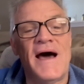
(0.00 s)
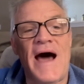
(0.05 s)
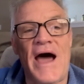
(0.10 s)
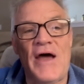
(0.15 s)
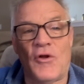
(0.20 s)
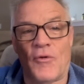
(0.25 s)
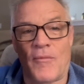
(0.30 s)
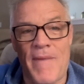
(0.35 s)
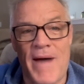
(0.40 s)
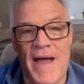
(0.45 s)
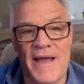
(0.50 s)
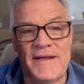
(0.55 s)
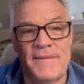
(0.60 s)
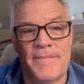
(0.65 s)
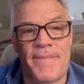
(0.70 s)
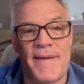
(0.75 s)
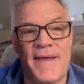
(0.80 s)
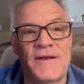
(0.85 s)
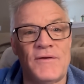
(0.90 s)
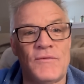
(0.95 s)
I don't mind
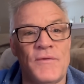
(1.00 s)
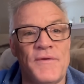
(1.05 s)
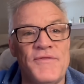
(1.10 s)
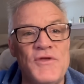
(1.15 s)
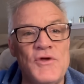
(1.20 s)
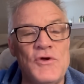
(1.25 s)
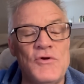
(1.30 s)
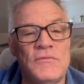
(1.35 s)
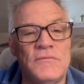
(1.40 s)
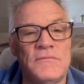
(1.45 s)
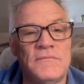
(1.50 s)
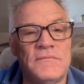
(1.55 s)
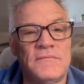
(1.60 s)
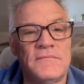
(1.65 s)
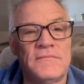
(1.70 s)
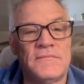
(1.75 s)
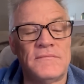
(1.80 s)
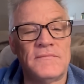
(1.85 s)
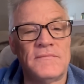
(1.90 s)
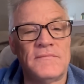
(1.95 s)
debating with you,
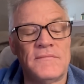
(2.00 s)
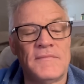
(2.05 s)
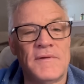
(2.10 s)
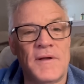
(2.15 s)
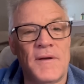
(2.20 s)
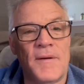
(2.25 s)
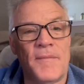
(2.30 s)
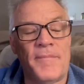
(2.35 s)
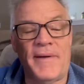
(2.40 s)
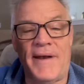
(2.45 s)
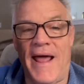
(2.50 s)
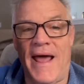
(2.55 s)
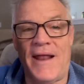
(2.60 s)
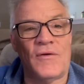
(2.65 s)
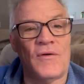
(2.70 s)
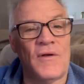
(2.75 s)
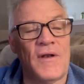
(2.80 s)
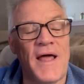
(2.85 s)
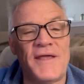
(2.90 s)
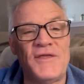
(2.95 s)
but I
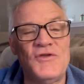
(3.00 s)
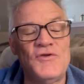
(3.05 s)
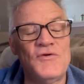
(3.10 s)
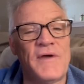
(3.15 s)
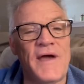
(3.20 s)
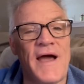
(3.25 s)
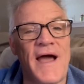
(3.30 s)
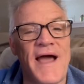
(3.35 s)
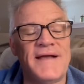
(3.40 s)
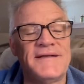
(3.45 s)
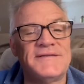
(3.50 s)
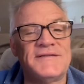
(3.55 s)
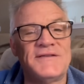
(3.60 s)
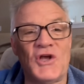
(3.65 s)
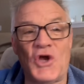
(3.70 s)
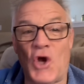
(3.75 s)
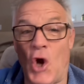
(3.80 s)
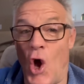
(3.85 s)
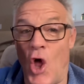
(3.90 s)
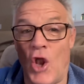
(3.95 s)
don't like you guys
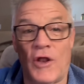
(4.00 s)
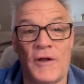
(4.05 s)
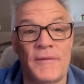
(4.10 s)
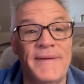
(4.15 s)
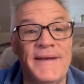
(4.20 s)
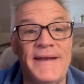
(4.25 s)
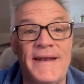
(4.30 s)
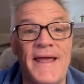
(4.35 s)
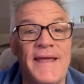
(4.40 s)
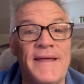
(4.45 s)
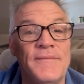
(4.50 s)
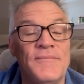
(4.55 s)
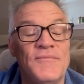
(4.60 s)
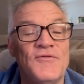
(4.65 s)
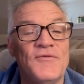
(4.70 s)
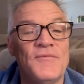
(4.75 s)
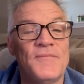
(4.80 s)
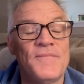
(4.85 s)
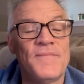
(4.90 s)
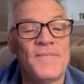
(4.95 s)
calling me
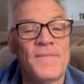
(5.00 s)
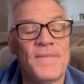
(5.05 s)
names.